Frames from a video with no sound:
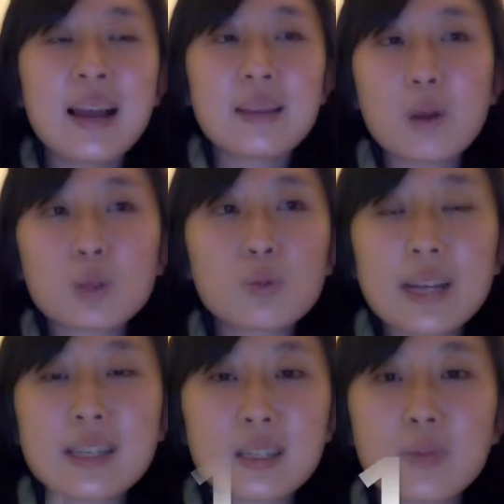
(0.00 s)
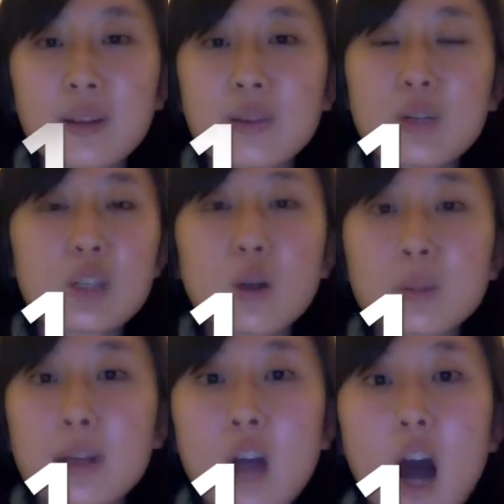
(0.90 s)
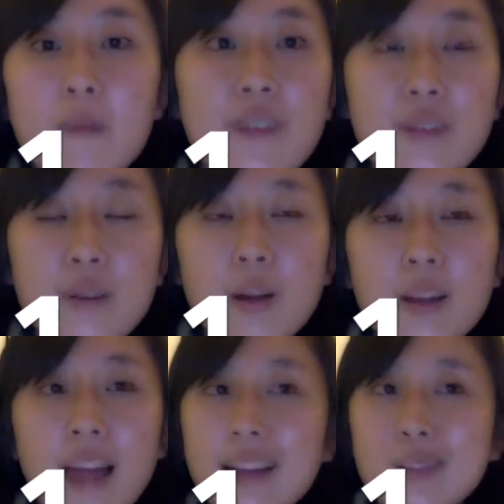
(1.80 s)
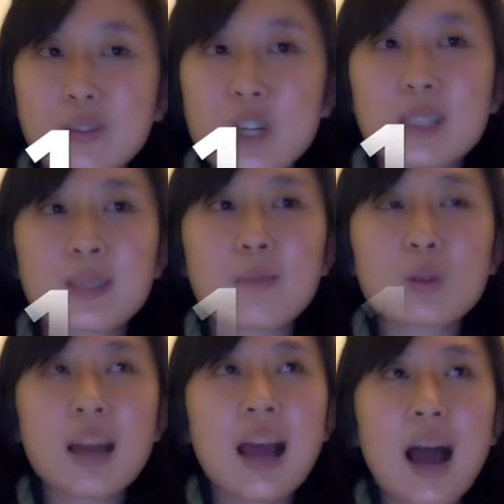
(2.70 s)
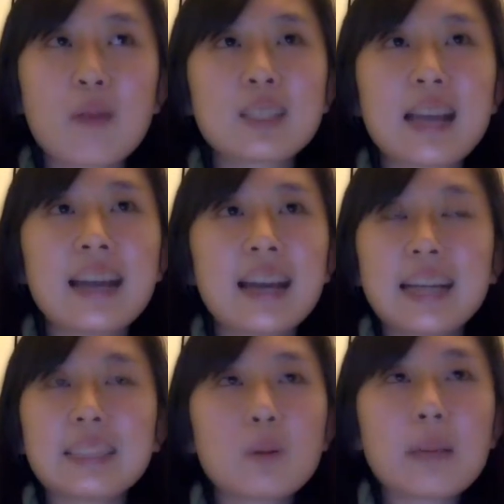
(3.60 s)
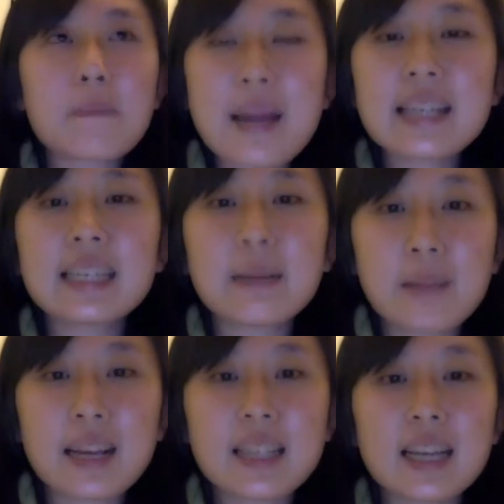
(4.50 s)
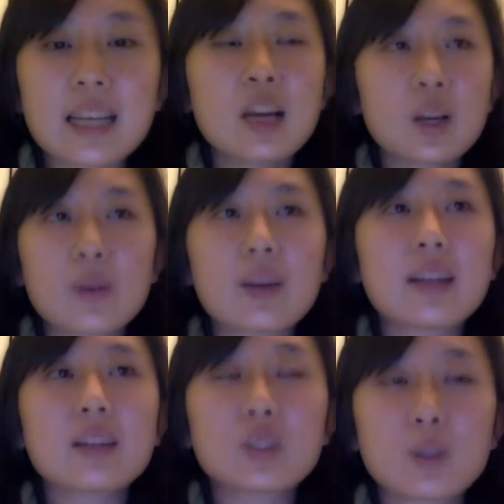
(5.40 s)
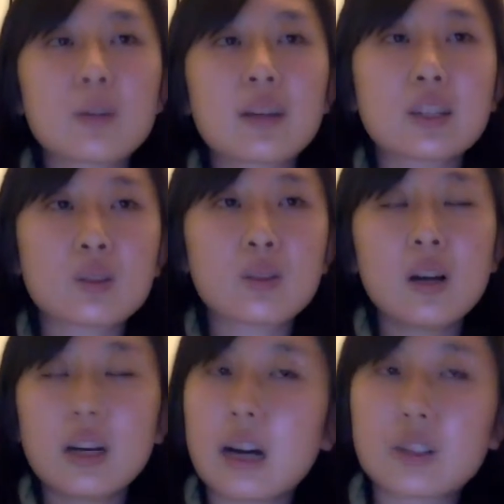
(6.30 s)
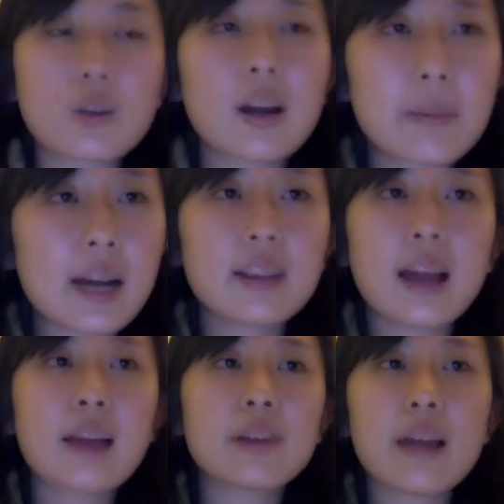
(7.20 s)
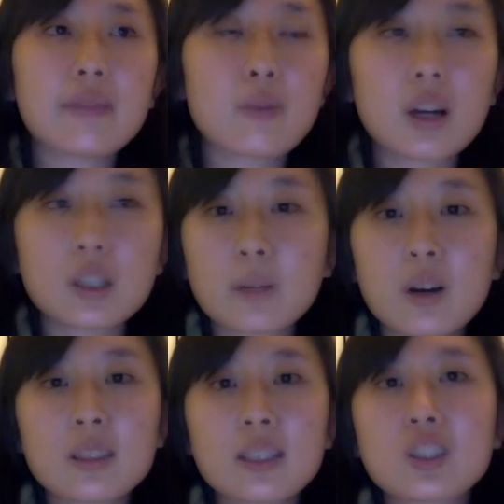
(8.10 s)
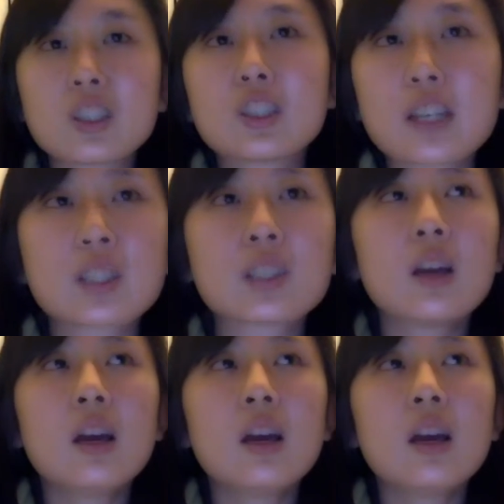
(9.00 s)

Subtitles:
the most recent one, which is also my top favorite one, and which is the most, I would say it's the most amazing Korean supernatural drama that I've ever watched, because it's just